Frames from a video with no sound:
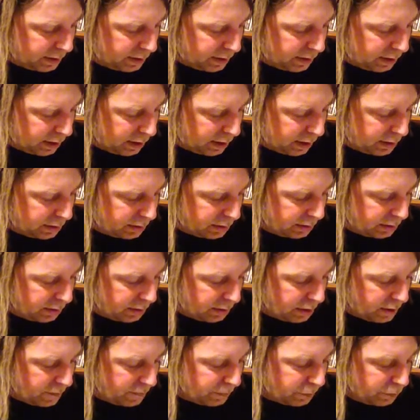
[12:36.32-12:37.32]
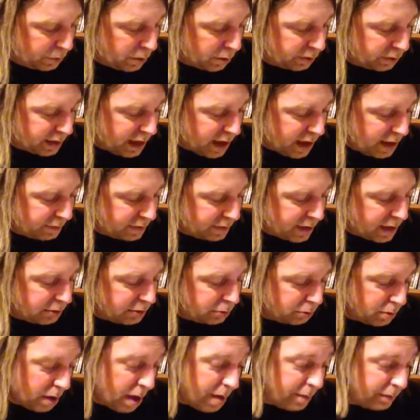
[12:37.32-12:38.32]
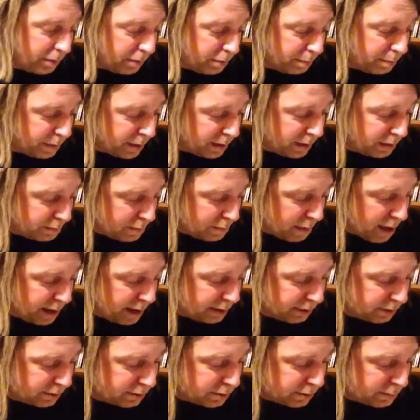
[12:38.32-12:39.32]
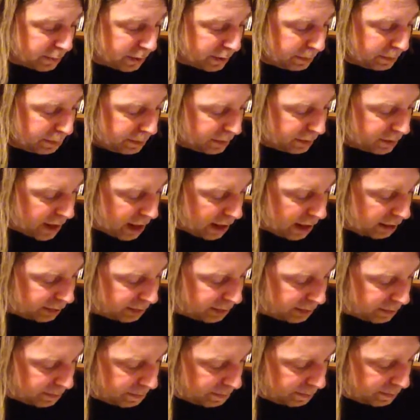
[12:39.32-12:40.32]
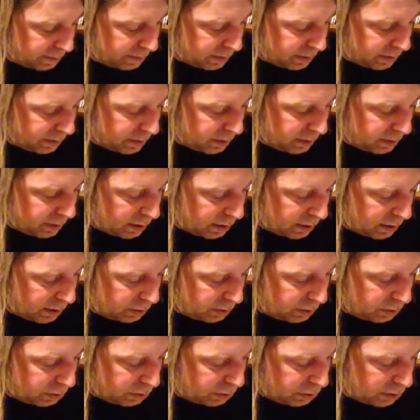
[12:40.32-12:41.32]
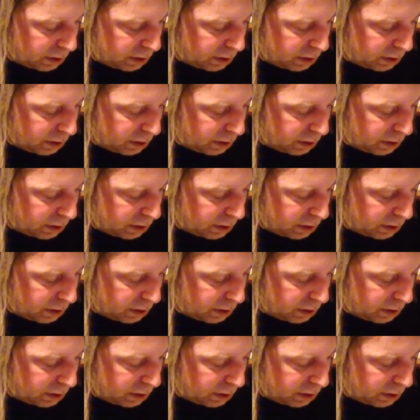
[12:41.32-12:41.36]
and if you don't have that, you have a big minus, a big penalty, and you